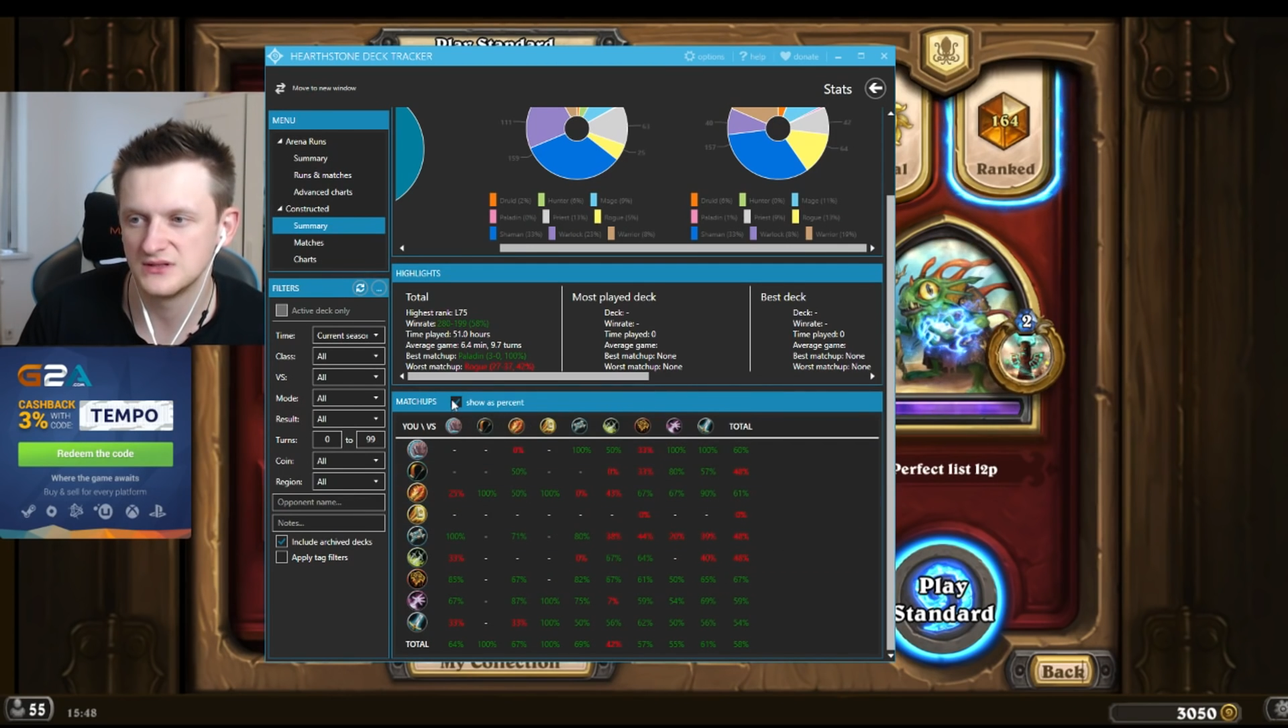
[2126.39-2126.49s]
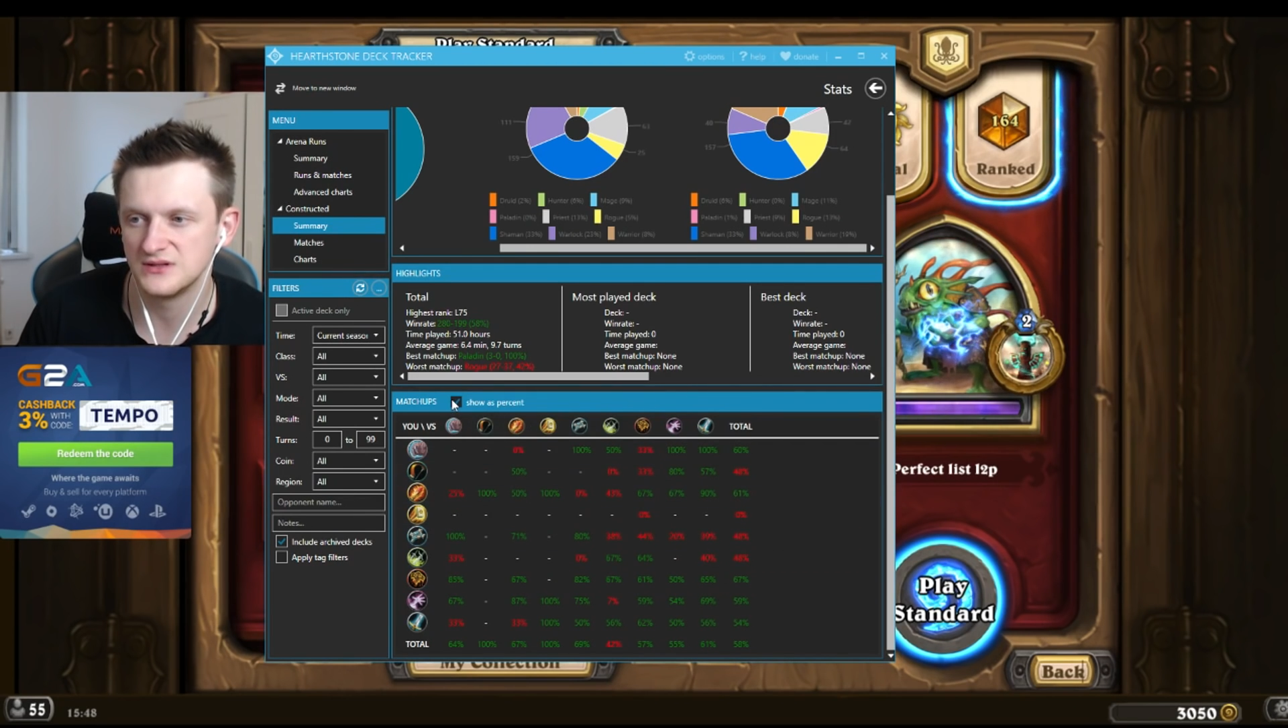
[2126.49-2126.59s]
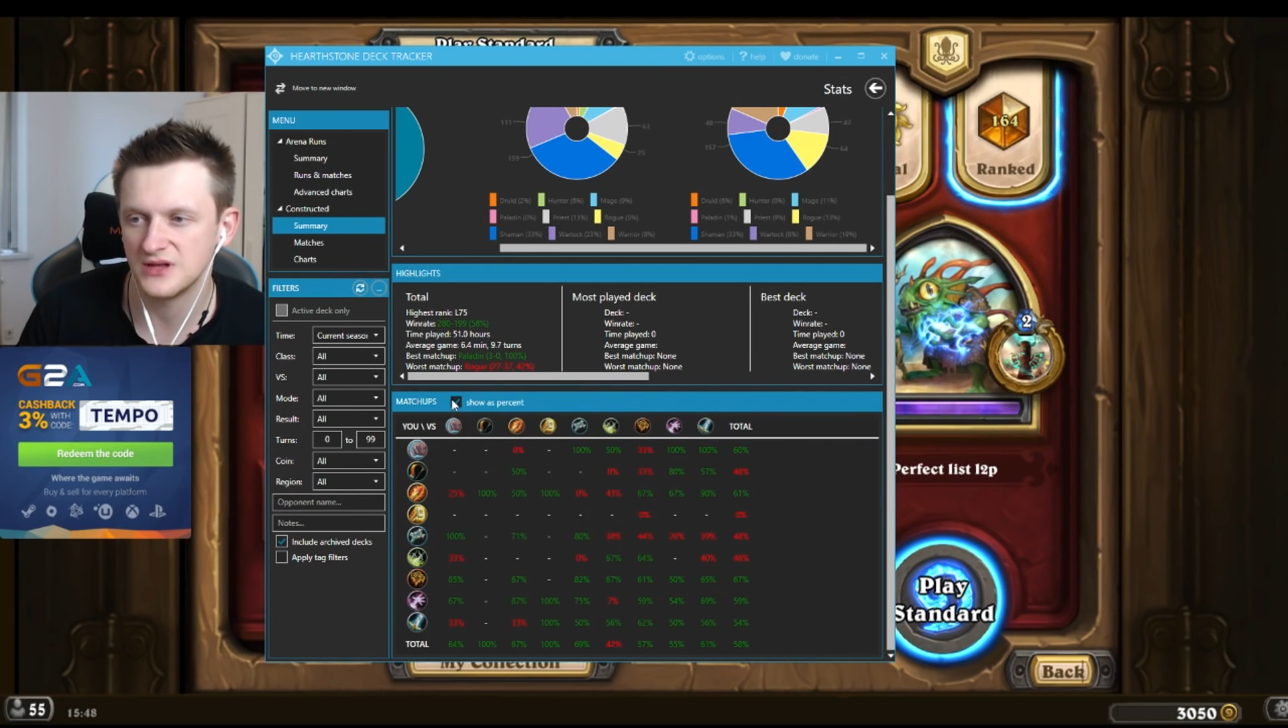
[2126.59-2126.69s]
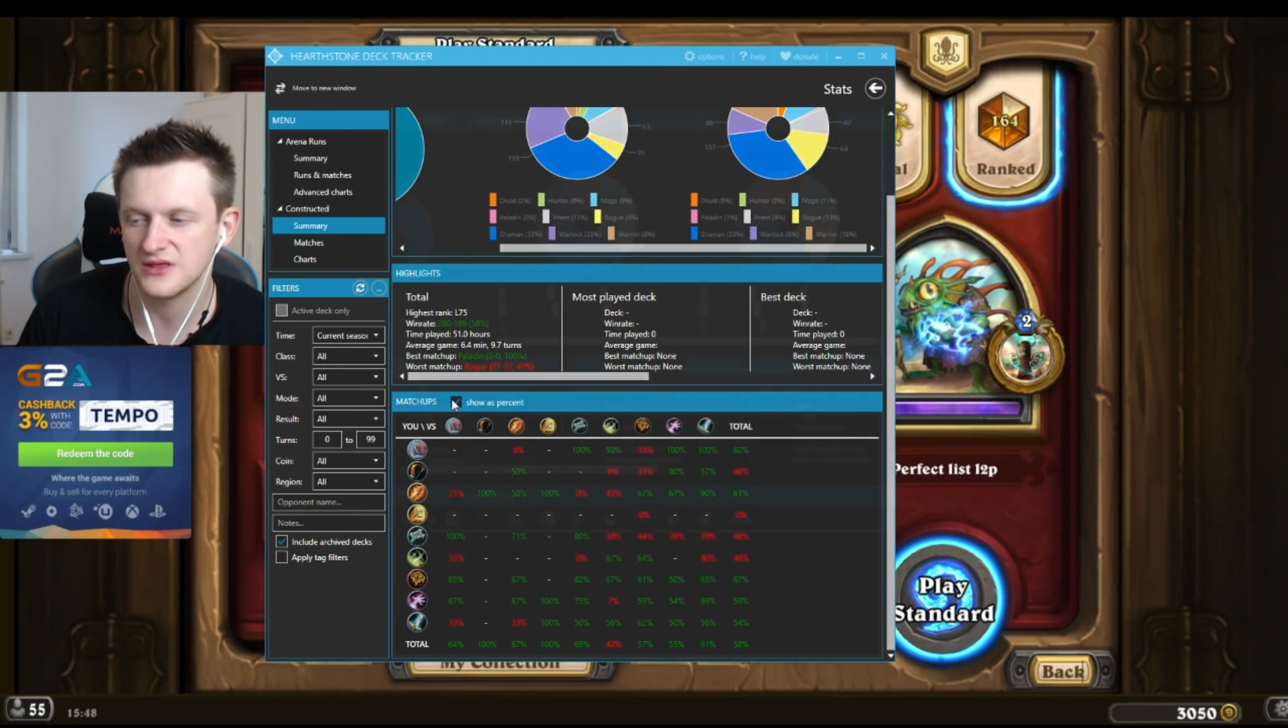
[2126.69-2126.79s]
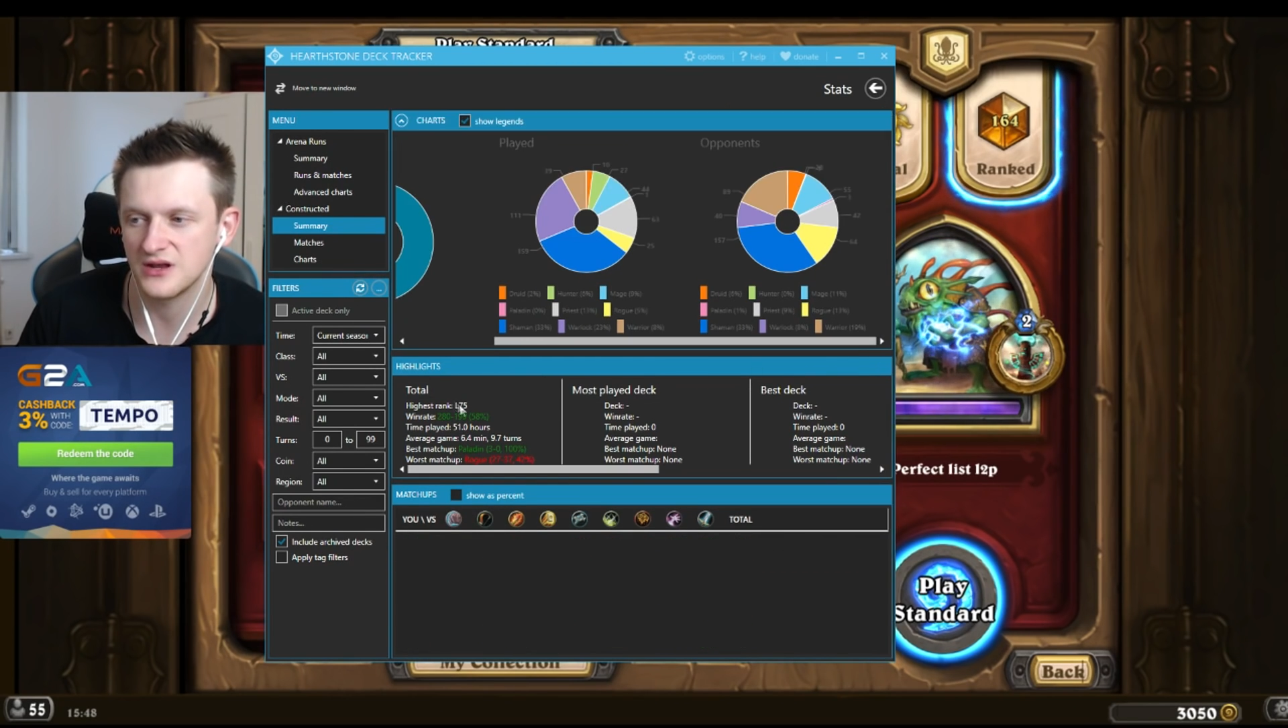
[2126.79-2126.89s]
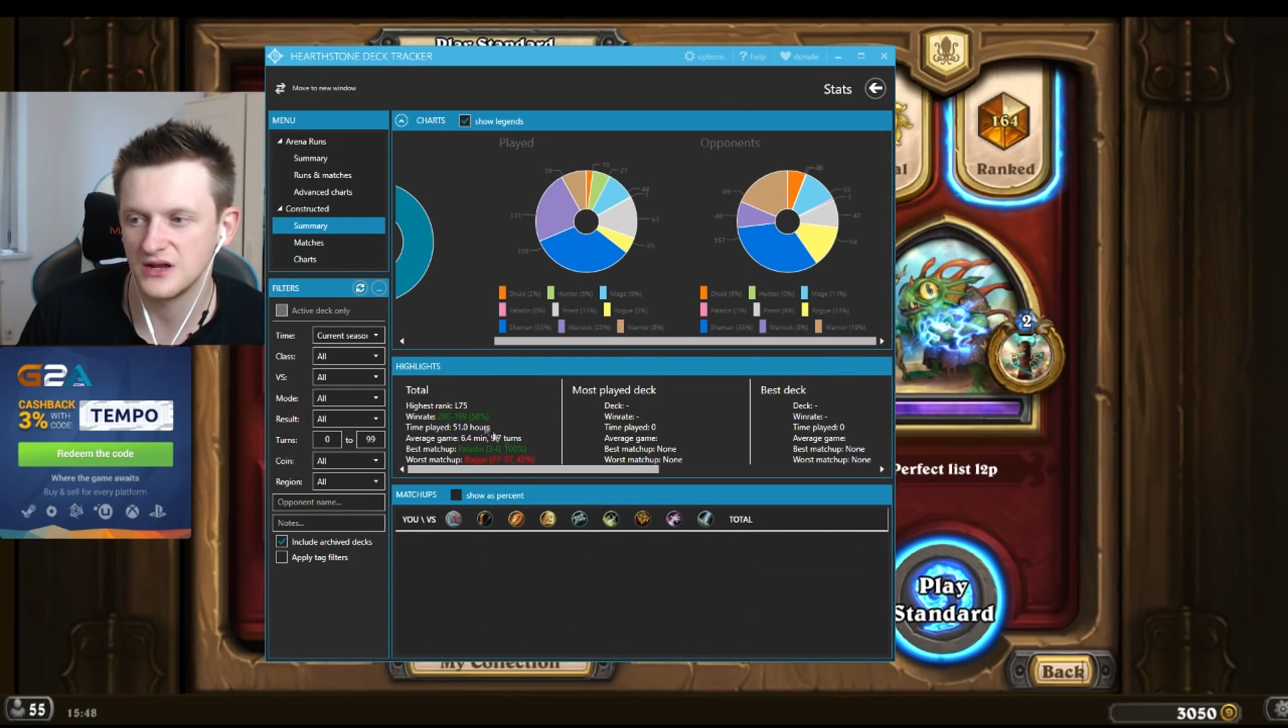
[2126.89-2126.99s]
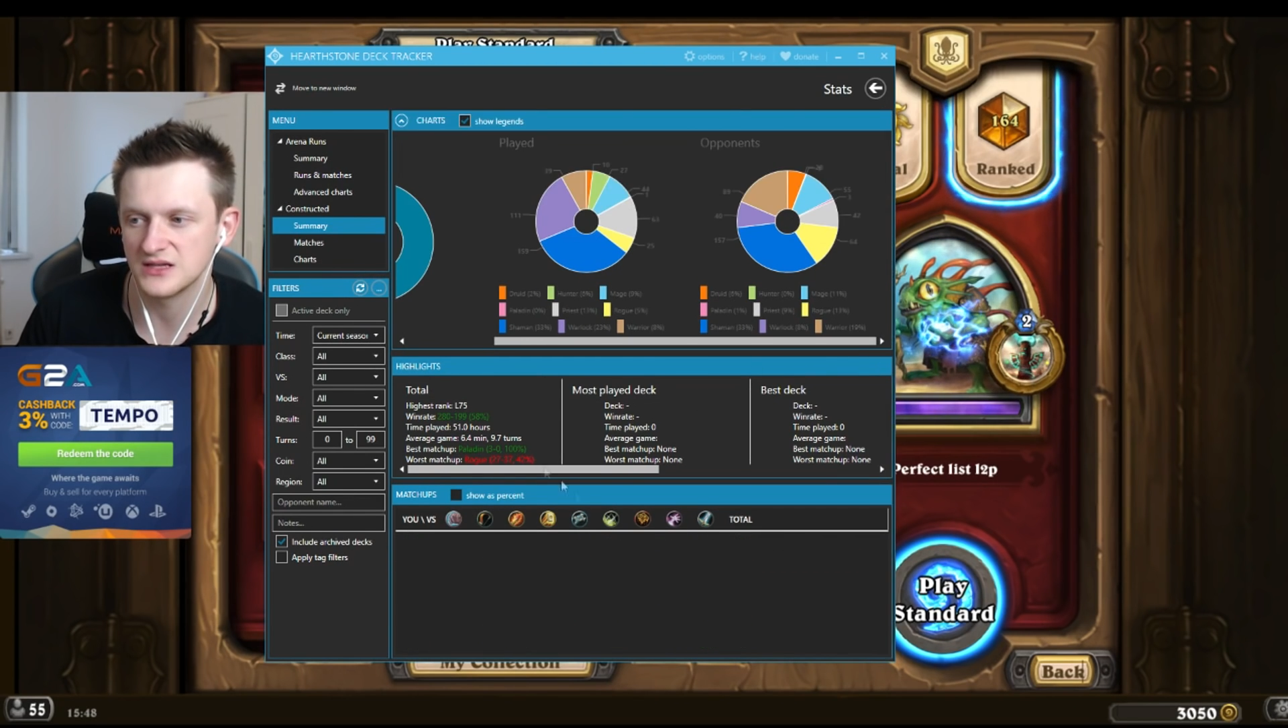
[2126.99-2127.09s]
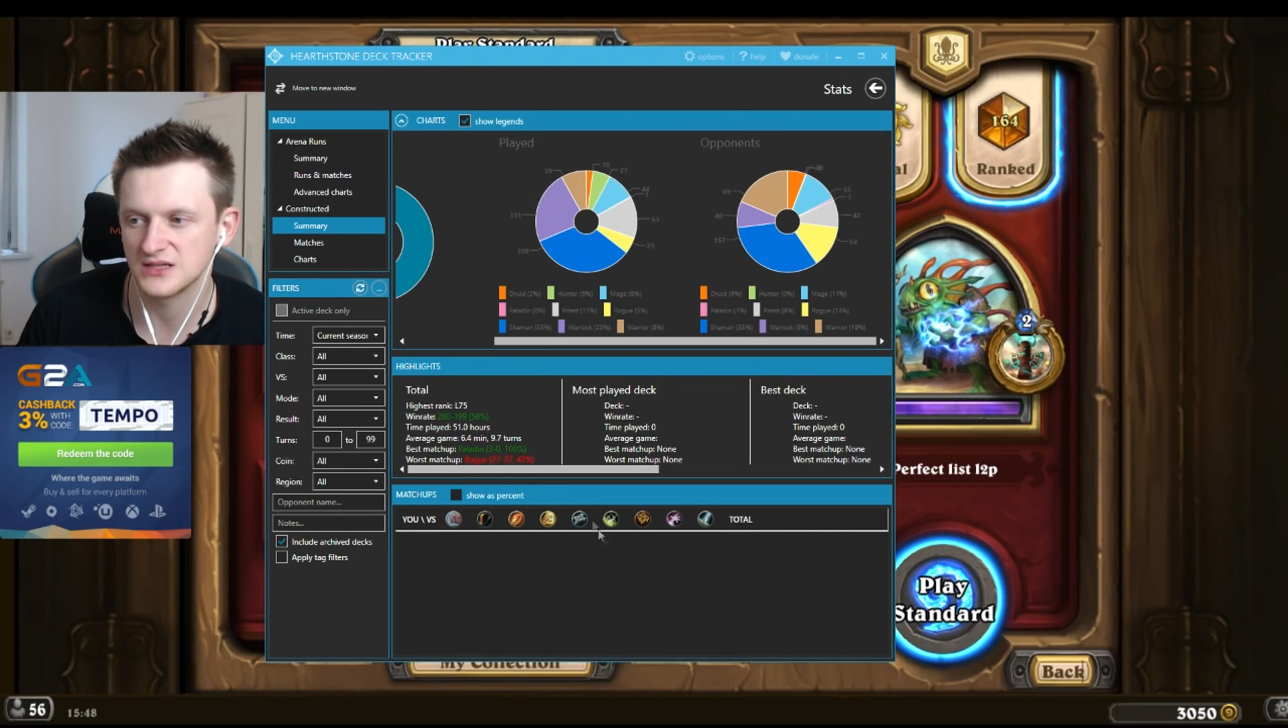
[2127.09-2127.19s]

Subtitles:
nonetheless,